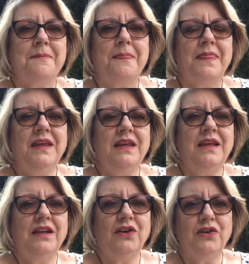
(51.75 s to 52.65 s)
thinking
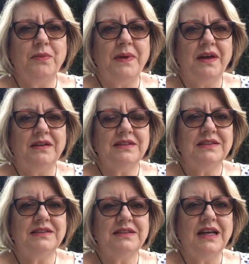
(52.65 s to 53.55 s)
a lot about
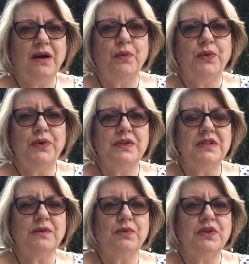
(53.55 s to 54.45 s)
our words,
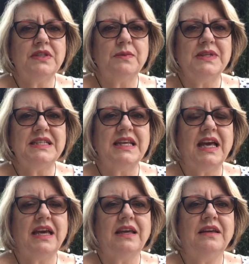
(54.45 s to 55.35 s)
the words that we say